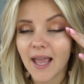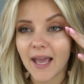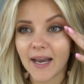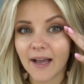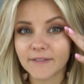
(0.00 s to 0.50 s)

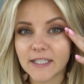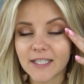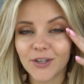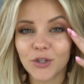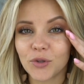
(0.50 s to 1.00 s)
And I have to
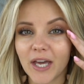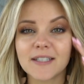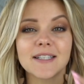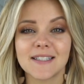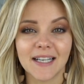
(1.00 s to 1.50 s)
tell you
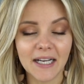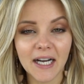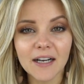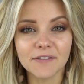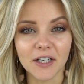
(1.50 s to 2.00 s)
that doesn't
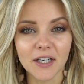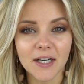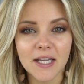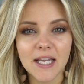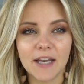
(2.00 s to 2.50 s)
cover.